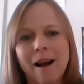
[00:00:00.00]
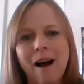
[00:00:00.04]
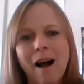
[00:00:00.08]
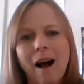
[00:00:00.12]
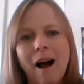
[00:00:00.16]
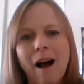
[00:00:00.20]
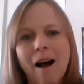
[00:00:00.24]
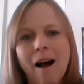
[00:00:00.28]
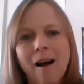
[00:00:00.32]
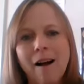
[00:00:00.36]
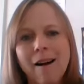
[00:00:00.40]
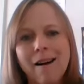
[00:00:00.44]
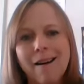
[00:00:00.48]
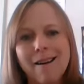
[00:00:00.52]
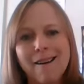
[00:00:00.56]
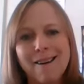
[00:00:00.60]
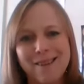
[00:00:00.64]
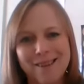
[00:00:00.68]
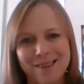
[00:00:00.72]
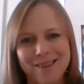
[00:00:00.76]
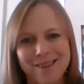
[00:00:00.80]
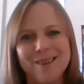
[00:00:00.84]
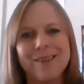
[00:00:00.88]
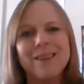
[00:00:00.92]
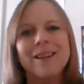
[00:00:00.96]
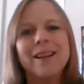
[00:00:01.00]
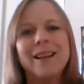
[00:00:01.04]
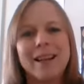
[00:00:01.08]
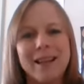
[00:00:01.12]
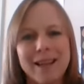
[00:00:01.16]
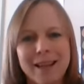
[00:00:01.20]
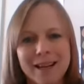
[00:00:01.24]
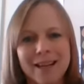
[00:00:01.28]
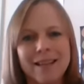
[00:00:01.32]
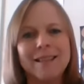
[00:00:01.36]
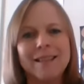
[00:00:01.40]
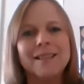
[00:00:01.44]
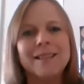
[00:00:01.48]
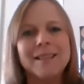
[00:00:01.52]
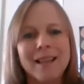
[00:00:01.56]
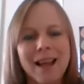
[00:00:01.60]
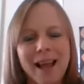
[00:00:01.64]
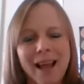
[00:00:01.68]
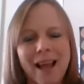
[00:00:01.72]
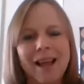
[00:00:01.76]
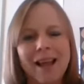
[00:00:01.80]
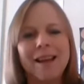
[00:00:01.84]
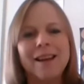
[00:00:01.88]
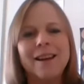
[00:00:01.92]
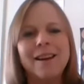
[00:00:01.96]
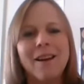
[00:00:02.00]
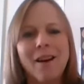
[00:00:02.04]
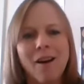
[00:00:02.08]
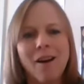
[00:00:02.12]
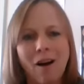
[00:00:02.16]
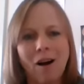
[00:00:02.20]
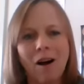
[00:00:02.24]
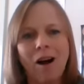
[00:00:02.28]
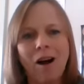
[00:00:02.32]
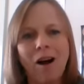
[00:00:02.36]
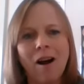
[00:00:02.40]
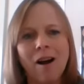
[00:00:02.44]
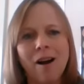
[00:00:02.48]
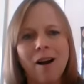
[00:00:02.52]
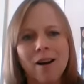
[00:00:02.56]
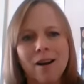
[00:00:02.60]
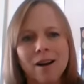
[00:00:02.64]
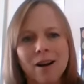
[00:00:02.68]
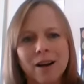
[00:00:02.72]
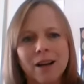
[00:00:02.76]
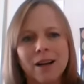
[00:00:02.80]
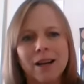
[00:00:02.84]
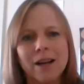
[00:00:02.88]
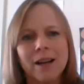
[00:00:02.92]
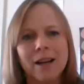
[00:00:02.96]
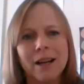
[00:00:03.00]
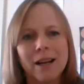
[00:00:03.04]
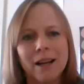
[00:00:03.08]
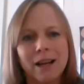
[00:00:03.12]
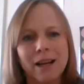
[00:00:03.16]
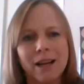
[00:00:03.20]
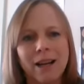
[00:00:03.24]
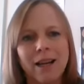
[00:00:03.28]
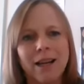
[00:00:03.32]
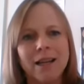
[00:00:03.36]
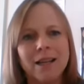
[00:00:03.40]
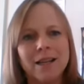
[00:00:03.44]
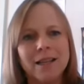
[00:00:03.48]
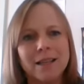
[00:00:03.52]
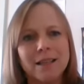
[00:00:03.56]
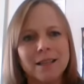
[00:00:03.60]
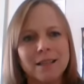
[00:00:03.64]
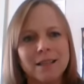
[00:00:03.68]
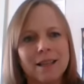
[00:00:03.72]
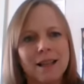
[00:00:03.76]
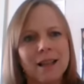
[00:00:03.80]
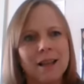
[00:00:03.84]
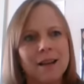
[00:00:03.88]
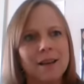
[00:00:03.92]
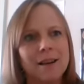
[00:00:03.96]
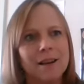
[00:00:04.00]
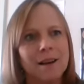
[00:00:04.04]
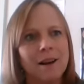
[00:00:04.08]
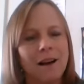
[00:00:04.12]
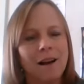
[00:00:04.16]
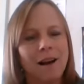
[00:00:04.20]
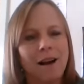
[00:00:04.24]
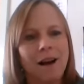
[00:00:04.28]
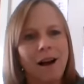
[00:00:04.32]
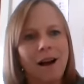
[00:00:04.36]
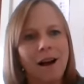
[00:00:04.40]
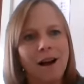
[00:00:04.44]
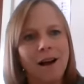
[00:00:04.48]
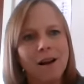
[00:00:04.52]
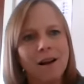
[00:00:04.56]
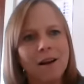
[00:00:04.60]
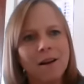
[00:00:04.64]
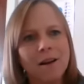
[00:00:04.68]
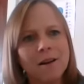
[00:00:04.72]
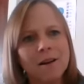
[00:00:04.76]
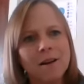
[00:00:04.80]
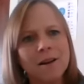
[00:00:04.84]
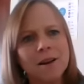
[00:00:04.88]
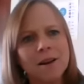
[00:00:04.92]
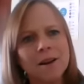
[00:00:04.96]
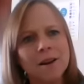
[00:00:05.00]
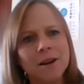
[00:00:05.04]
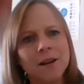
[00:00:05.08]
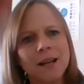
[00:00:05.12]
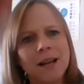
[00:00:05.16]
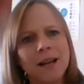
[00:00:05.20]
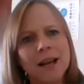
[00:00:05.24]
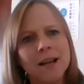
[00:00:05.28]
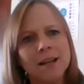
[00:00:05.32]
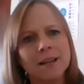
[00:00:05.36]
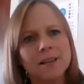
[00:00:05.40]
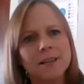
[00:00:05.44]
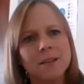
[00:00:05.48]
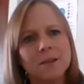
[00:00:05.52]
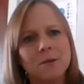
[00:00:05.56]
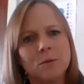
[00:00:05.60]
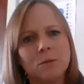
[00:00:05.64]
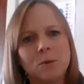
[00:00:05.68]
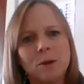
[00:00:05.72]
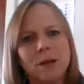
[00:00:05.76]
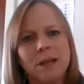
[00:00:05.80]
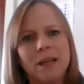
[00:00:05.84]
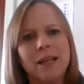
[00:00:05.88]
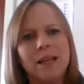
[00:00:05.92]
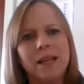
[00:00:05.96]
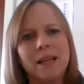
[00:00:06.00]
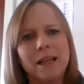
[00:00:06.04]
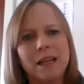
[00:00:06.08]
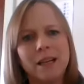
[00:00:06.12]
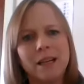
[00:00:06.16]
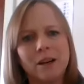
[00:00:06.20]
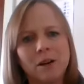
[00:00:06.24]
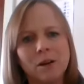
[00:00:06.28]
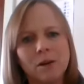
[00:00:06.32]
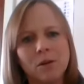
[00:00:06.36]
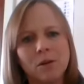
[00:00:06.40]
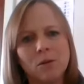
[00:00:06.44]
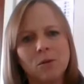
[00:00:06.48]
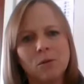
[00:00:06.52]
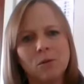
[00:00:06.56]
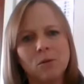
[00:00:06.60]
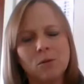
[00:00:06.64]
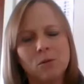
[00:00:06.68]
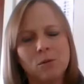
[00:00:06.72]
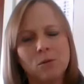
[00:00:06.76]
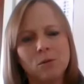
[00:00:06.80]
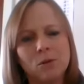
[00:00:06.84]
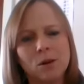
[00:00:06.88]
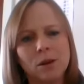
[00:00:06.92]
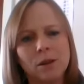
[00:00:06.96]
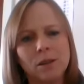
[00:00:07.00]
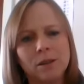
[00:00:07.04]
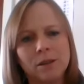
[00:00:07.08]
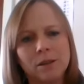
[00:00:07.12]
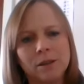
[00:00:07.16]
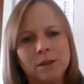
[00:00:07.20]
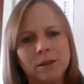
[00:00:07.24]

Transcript: R it's an R. It's an R. Yes, we know.